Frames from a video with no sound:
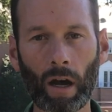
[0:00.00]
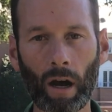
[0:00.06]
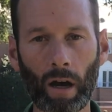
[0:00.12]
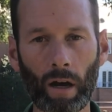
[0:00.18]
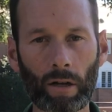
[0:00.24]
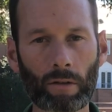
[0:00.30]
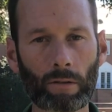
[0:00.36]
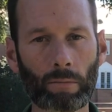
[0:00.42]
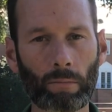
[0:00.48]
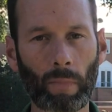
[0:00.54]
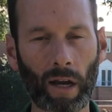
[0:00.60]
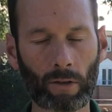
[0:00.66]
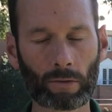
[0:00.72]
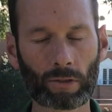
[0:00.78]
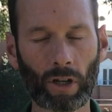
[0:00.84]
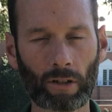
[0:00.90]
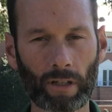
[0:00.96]
Uh,
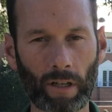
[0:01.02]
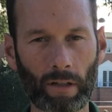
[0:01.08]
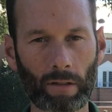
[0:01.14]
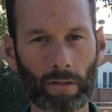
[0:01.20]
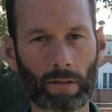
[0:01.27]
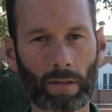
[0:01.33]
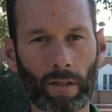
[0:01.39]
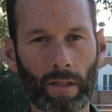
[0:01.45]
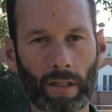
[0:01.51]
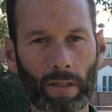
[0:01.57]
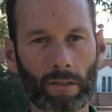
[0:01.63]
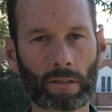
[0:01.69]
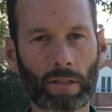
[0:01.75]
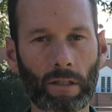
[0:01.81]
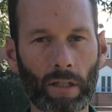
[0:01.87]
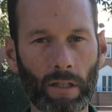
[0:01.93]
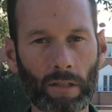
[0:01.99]
Michael Tardella,
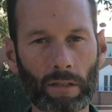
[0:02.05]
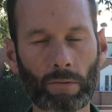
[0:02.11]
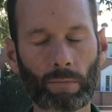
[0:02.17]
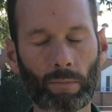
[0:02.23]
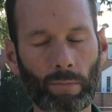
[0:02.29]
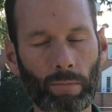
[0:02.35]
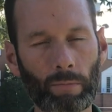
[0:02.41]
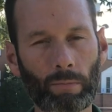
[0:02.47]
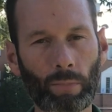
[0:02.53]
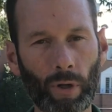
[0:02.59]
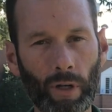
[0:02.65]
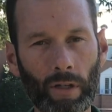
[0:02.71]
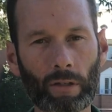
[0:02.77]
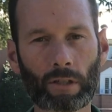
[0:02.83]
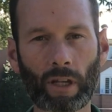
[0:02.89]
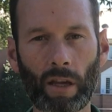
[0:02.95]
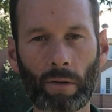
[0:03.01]
he's, he's in
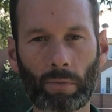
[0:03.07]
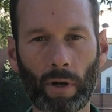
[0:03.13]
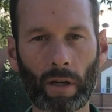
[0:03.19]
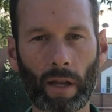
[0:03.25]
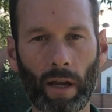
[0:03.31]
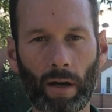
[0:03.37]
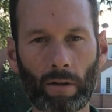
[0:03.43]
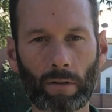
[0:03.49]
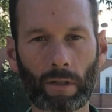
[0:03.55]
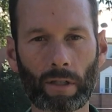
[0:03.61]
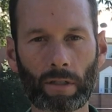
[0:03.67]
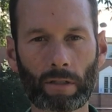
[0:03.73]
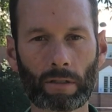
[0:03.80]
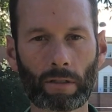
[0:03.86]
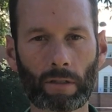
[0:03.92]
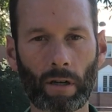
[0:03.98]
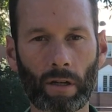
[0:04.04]
pretty good shape right now.
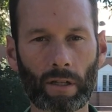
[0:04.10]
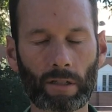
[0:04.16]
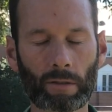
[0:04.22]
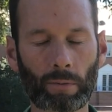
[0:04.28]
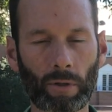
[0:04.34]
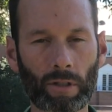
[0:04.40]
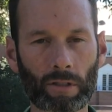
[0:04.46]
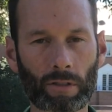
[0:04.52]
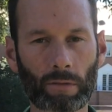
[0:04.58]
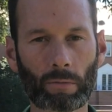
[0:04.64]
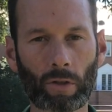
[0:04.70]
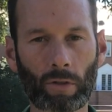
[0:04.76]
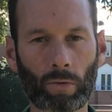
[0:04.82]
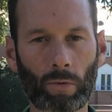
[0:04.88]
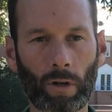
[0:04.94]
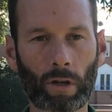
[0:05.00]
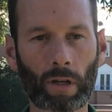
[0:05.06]
He's, uh, he's put in some
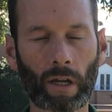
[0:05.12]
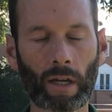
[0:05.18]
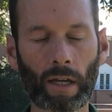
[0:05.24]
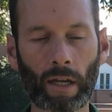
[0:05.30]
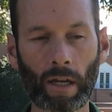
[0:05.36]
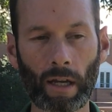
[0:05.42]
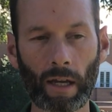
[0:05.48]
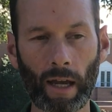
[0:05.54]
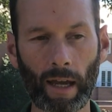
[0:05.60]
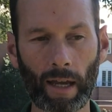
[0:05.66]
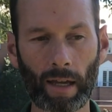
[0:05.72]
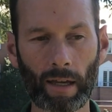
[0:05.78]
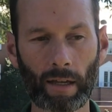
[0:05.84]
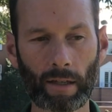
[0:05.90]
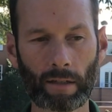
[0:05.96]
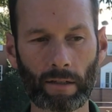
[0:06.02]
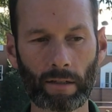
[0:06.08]
good work.
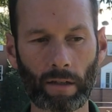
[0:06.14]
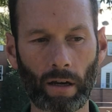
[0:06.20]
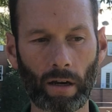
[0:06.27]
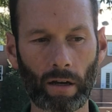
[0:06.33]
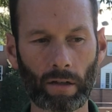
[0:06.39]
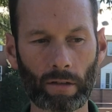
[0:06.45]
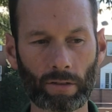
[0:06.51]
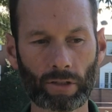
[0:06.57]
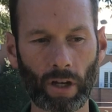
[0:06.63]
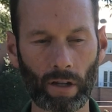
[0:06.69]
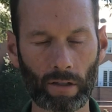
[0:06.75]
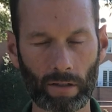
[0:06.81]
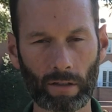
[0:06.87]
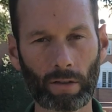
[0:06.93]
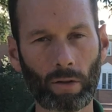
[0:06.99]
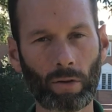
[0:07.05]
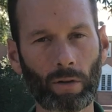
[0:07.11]
And uh,
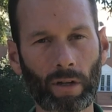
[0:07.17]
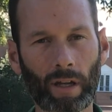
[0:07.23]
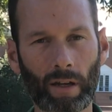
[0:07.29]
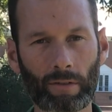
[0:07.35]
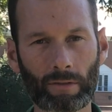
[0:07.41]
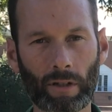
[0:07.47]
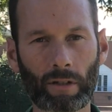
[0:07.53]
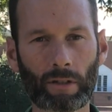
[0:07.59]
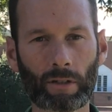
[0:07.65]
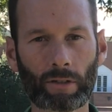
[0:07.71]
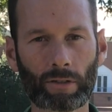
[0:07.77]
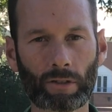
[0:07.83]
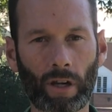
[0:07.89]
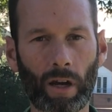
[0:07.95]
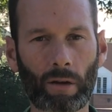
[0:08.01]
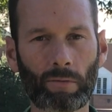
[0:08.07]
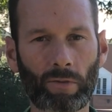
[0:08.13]
Jonathan Loy have done a
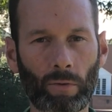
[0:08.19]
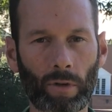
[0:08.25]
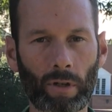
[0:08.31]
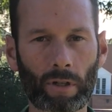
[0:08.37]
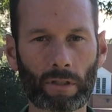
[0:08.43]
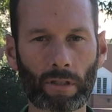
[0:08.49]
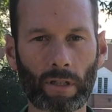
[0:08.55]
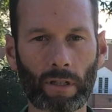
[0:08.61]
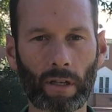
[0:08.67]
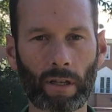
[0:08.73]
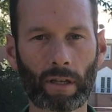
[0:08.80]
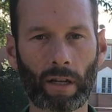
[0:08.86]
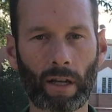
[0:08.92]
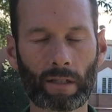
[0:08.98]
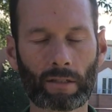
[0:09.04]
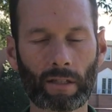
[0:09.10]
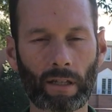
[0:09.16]
good job for us. And,
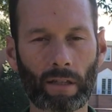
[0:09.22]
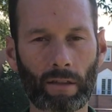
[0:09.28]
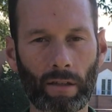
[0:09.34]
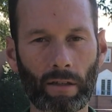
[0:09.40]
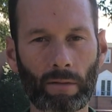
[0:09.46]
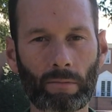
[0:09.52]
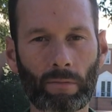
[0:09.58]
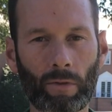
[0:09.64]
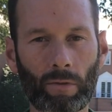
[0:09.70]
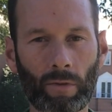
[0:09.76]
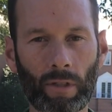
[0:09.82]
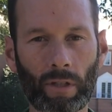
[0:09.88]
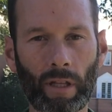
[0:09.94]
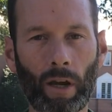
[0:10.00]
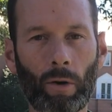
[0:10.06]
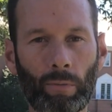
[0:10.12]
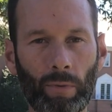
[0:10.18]
and I see them
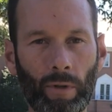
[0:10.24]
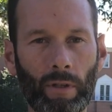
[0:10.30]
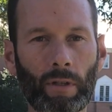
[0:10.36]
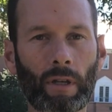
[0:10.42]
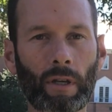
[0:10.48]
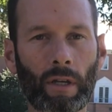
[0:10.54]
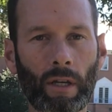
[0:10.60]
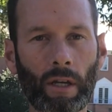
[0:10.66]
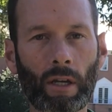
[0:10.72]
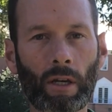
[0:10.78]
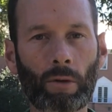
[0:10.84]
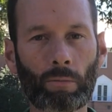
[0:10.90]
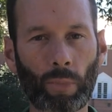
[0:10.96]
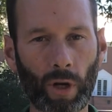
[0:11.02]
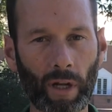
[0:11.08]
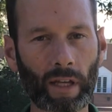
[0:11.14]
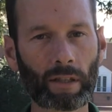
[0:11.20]
really helping
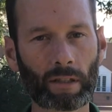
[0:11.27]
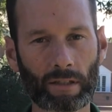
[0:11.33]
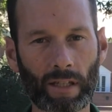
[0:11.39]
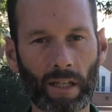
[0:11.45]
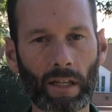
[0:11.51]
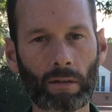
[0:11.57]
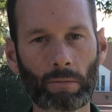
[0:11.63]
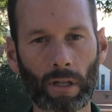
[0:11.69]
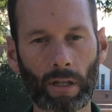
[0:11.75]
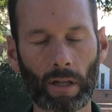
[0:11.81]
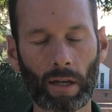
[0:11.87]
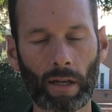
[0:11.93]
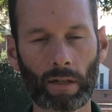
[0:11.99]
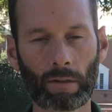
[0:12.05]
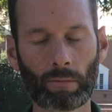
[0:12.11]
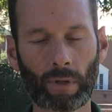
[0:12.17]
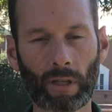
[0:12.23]
bring in the team and,
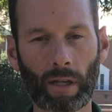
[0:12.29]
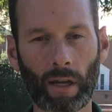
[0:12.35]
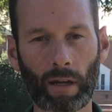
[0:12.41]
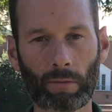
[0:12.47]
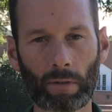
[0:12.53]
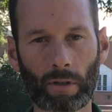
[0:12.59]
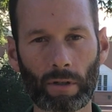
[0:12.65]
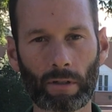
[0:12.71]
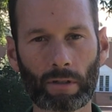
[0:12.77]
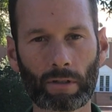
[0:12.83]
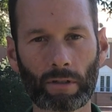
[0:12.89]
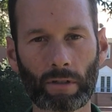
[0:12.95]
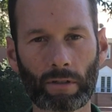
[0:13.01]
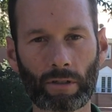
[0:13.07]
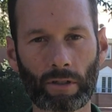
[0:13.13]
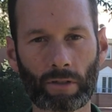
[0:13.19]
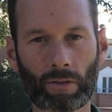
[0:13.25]
and being able to,
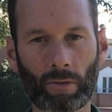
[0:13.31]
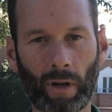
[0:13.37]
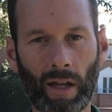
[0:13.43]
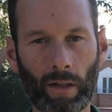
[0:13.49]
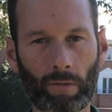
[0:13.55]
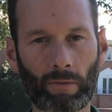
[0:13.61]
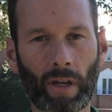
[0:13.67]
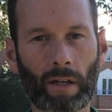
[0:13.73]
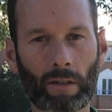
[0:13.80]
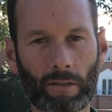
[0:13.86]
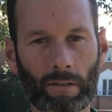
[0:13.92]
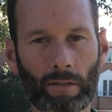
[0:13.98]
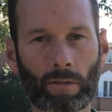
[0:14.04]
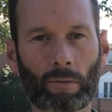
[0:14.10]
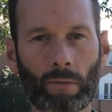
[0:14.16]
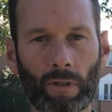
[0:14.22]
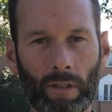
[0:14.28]
to just sort of elevate us
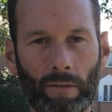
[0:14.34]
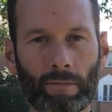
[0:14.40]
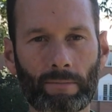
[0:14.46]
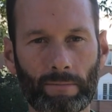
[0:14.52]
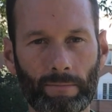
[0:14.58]
a little bit.